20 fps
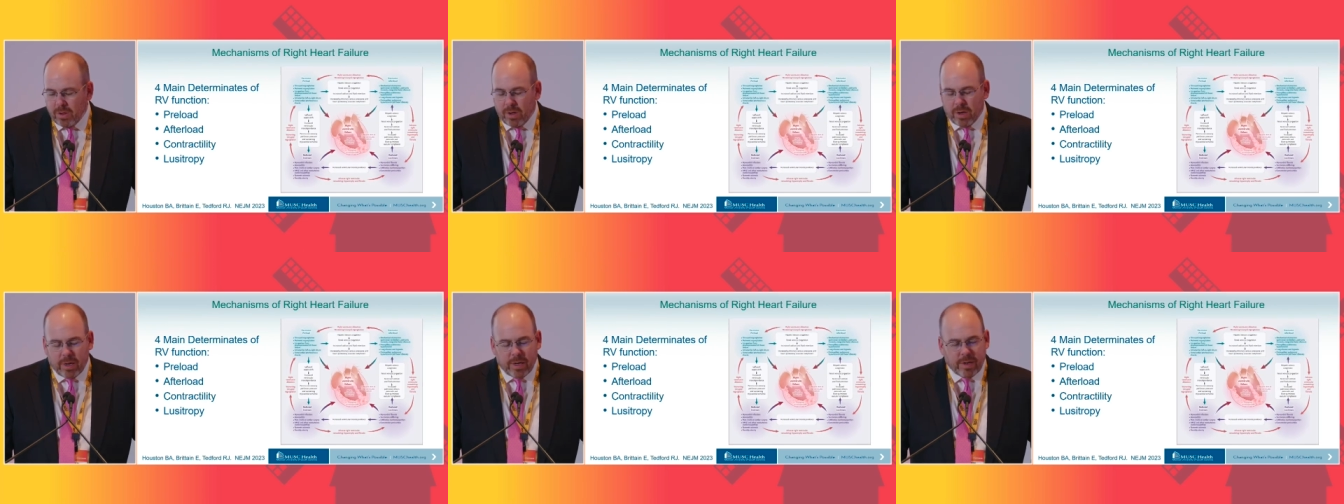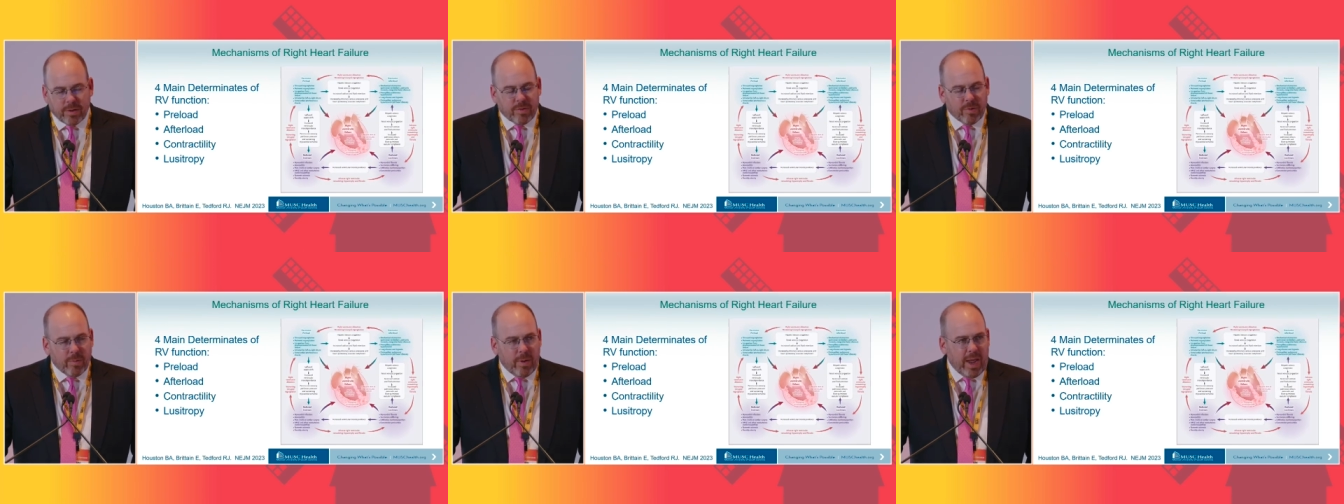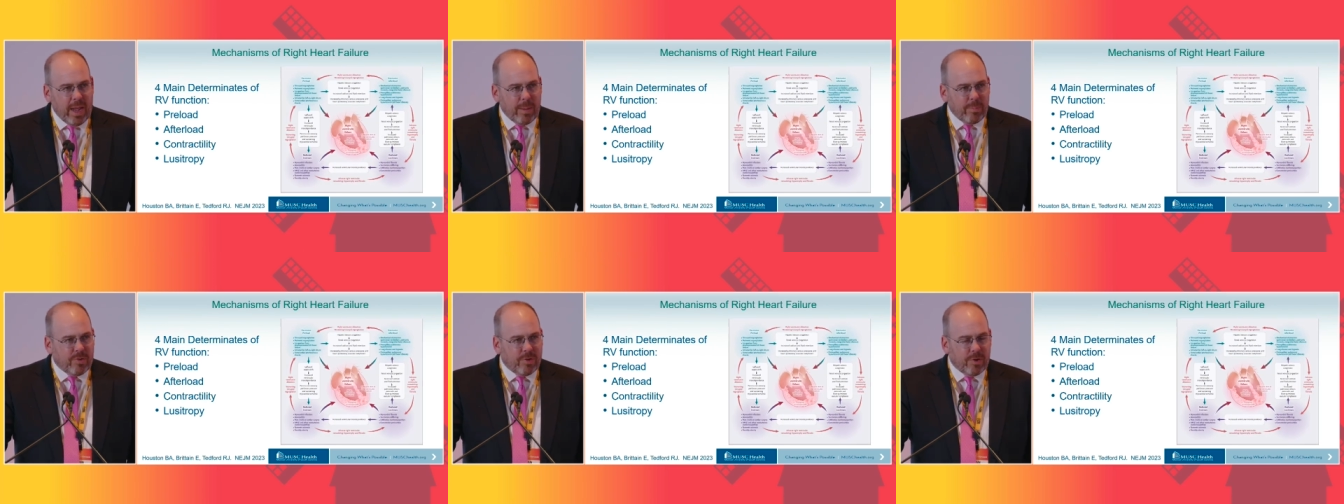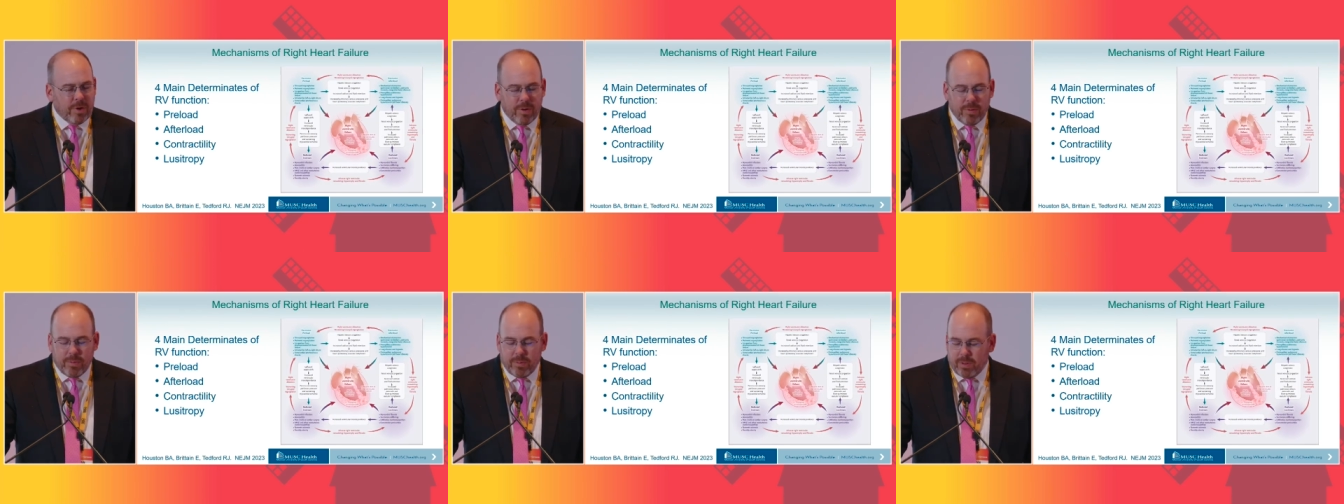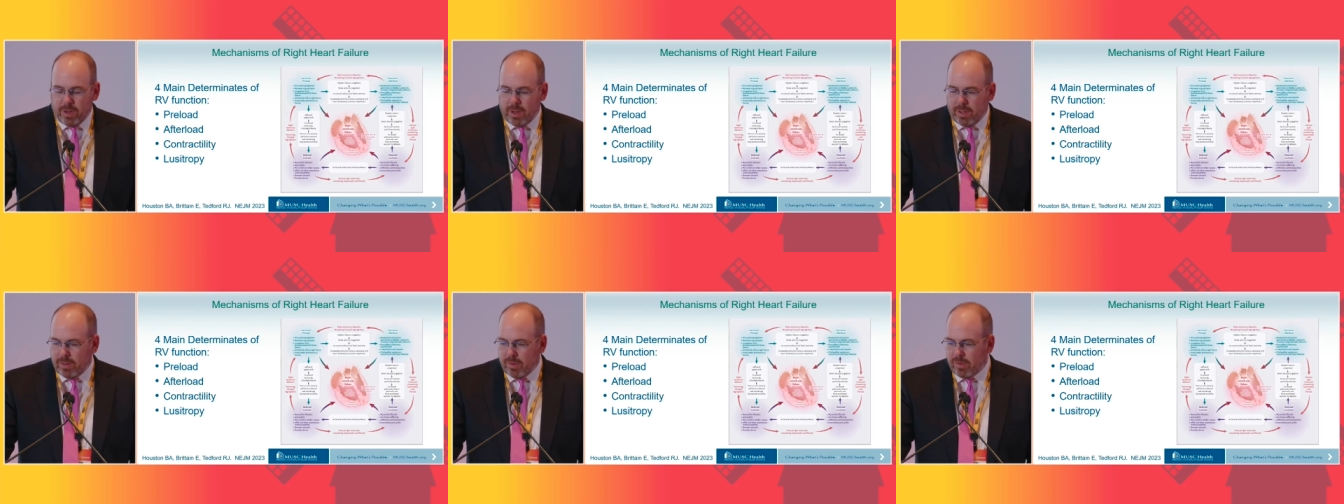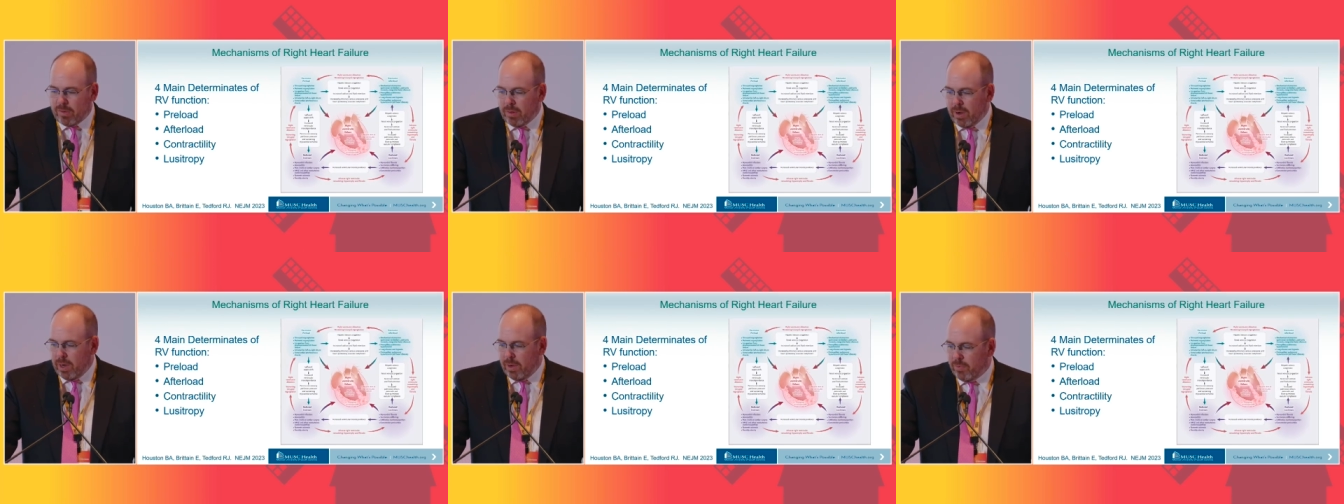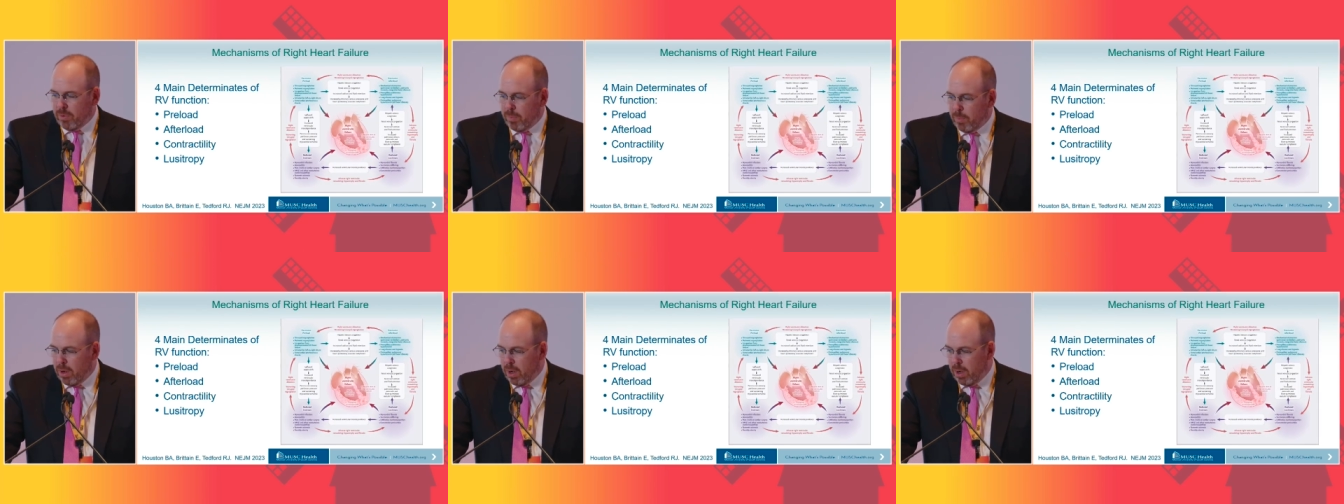Uh, so Hap showed uh, this
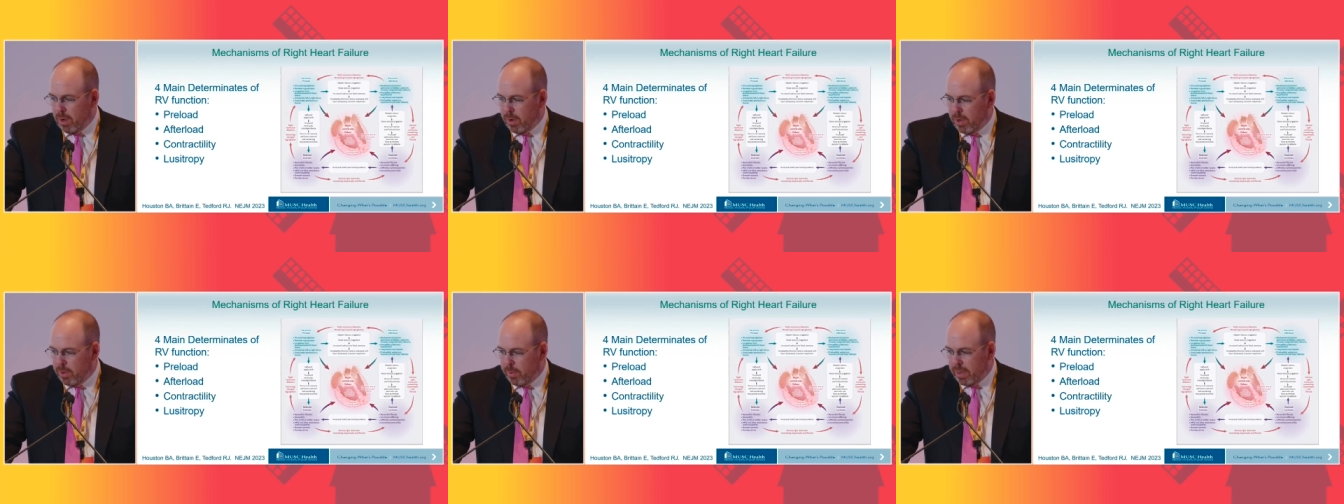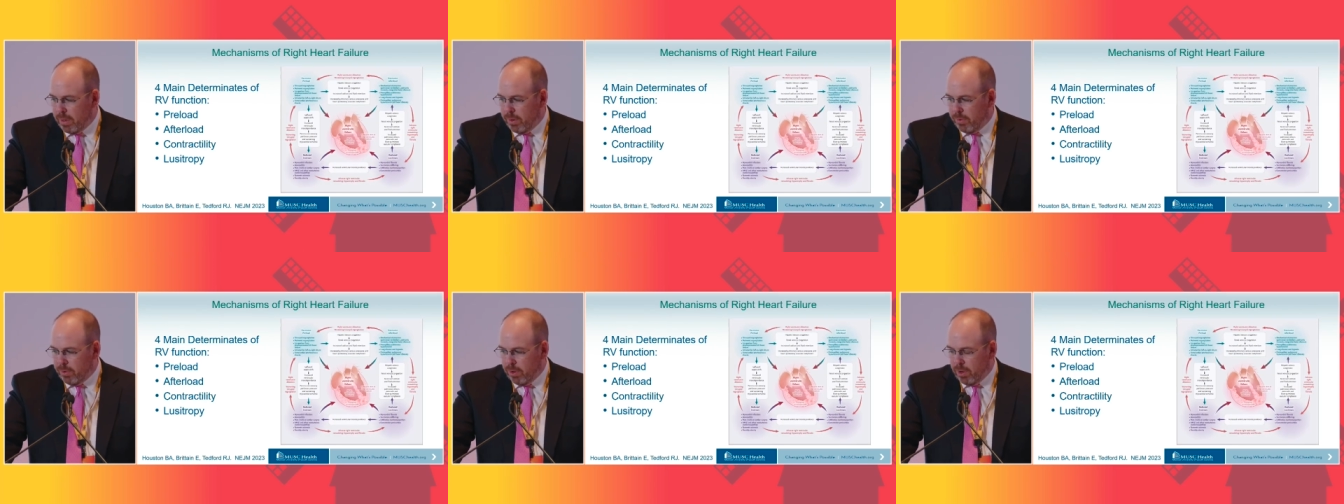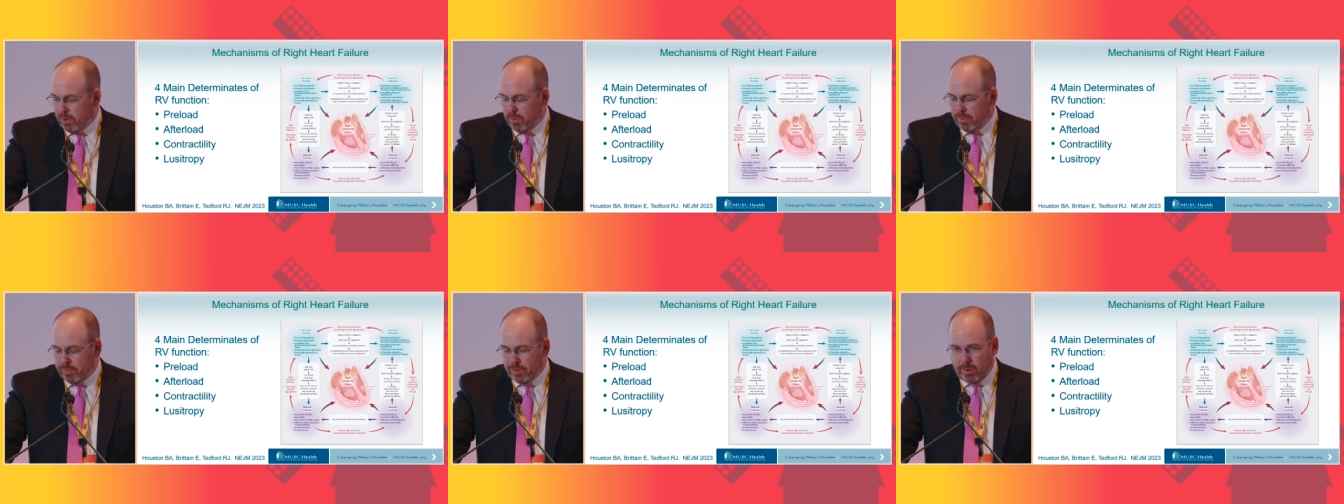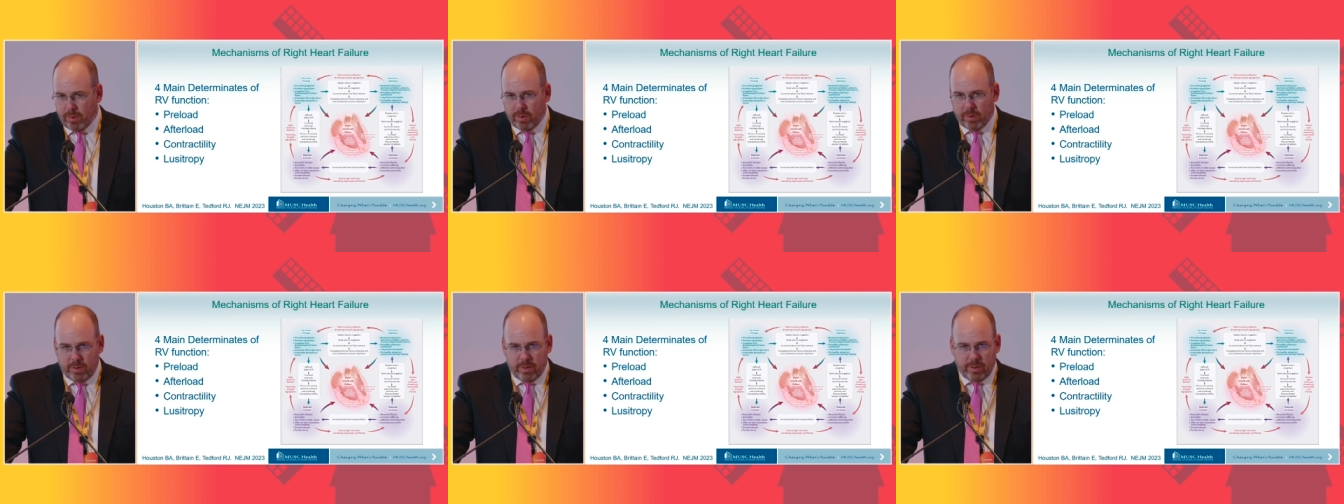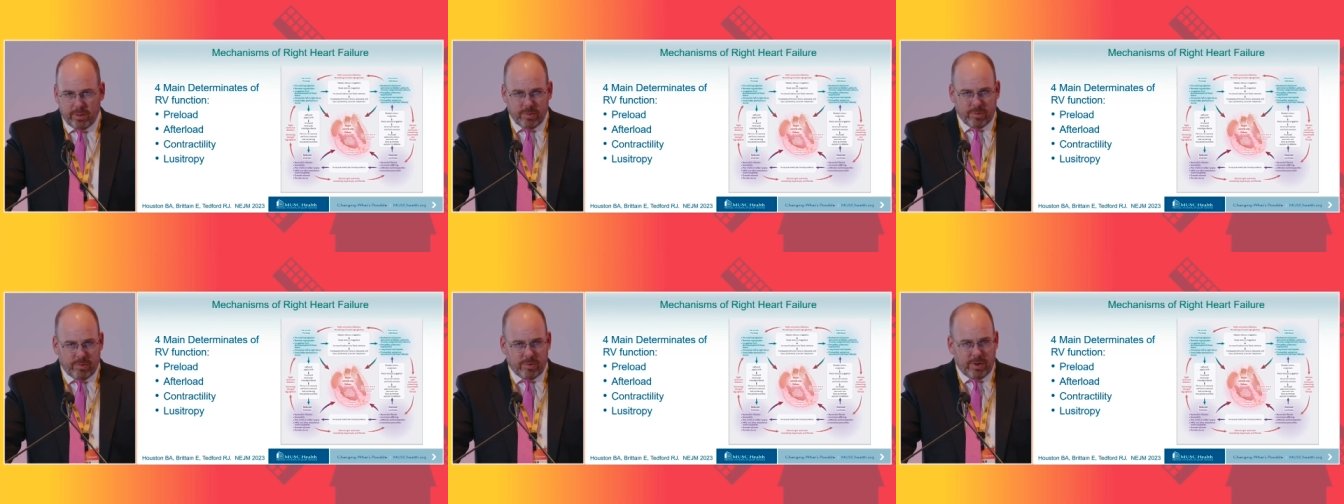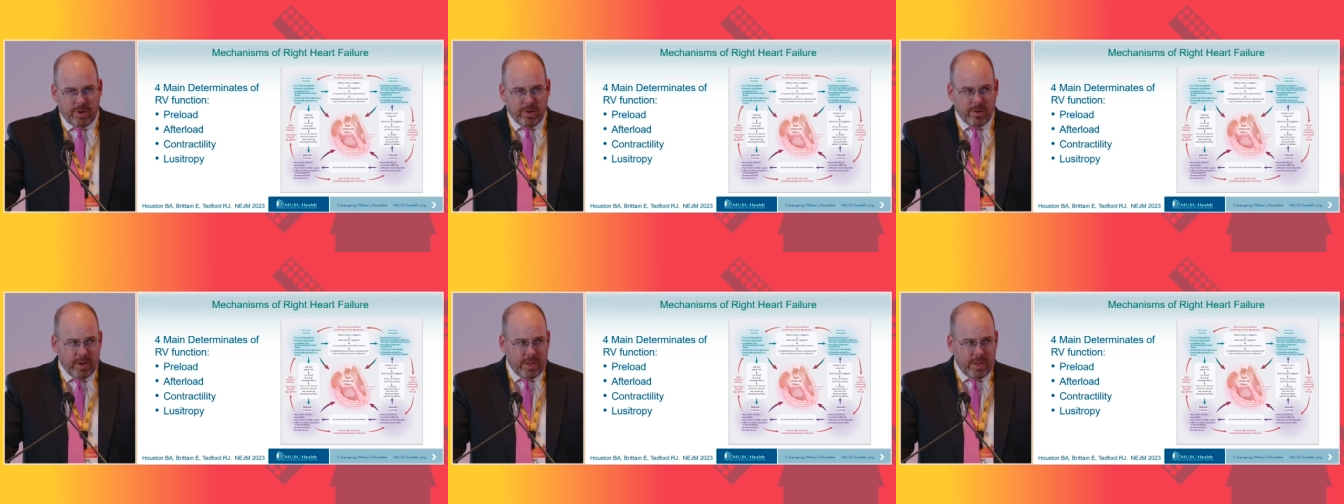slide from our New England Journal Review earlier this year,